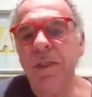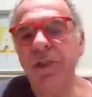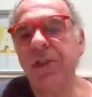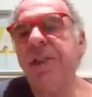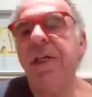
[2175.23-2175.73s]

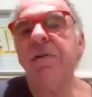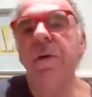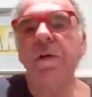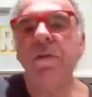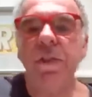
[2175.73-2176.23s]

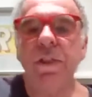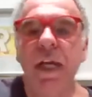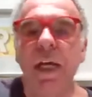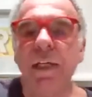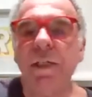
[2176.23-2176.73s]
0 to
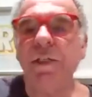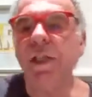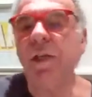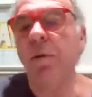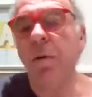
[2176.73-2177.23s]
10.
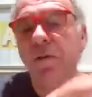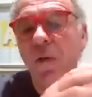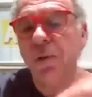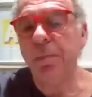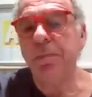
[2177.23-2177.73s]
0, of
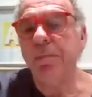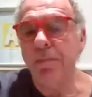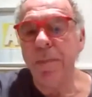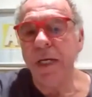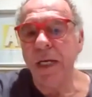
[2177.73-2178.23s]
course,
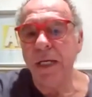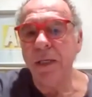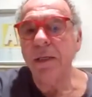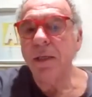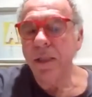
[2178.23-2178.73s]
meaning
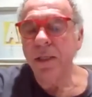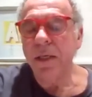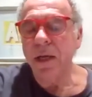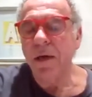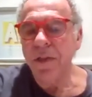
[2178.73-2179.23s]

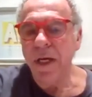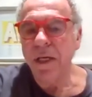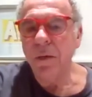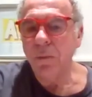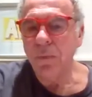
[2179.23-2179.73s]
nothing,
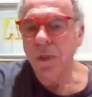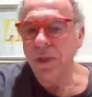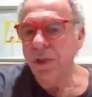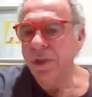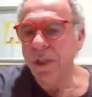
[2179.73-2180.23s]

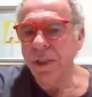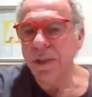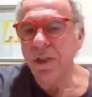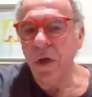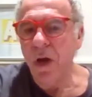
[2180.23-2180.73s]
which it's
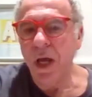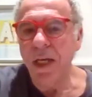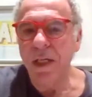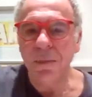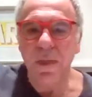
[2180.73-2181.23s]
not
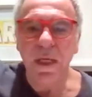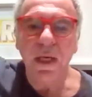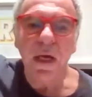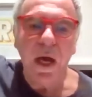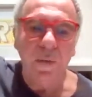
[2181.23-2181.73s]
likely to be,
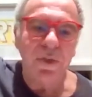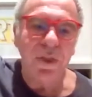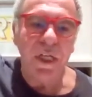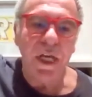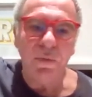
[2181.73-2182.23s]
up to
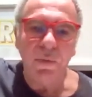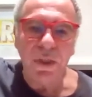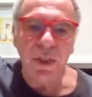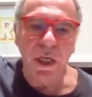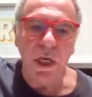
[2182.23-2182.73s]
10, which
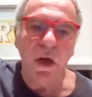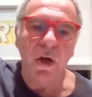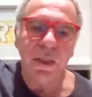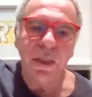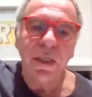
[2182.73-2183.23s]
is a
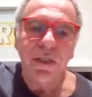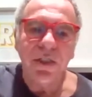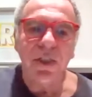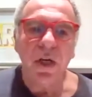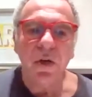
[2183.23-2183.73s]
lot.
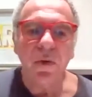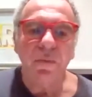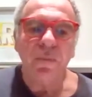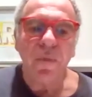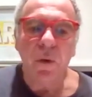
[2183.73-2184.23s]
So
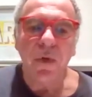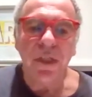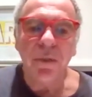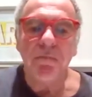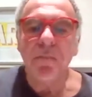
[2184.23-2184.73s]
I want you
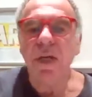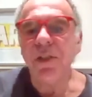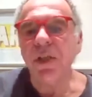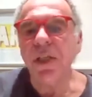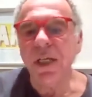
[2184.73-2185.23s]
to
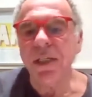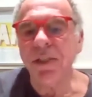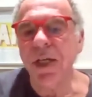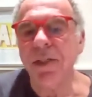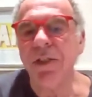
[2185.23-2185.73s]
measure the
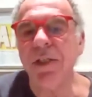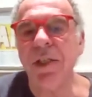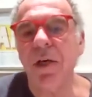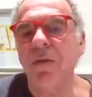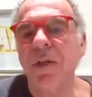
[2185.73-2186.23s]

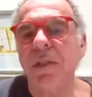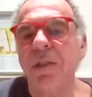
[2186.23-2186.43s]
intensity of it.